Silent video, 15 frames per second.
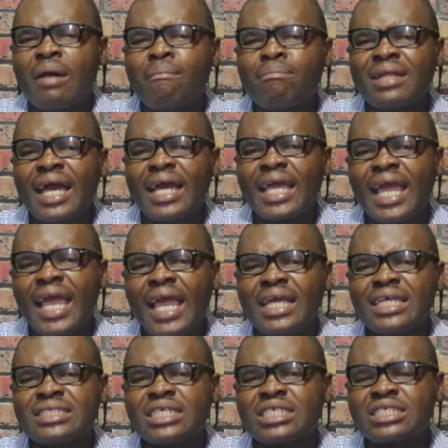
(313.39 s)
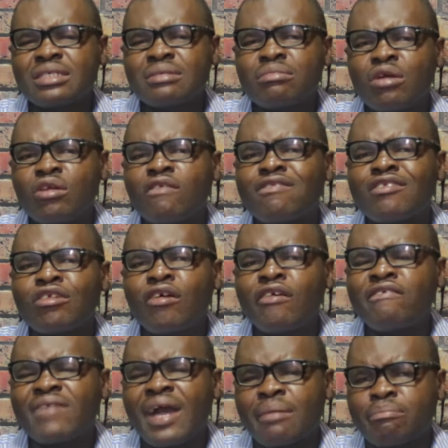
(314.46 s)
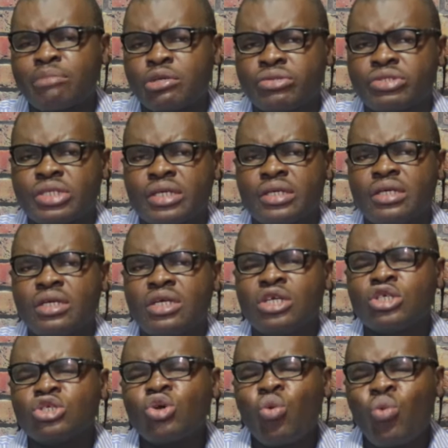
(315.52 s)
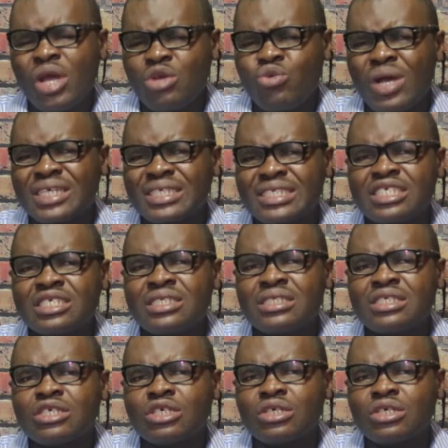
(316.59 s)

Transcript: Black hair is a symbol of love and beauty. So when you are seeing